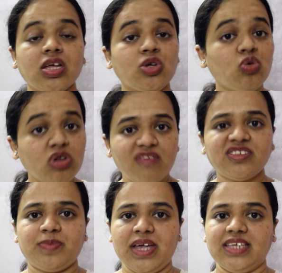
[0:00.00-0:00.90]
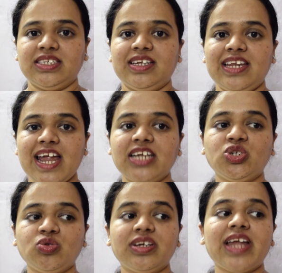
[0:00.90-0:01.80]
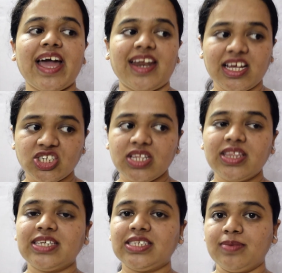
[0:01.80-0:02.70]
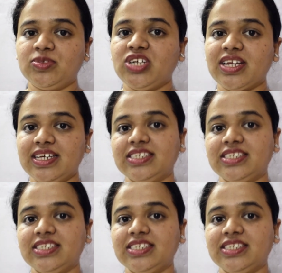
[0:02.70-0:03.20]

Rule of space relates to the direction the subject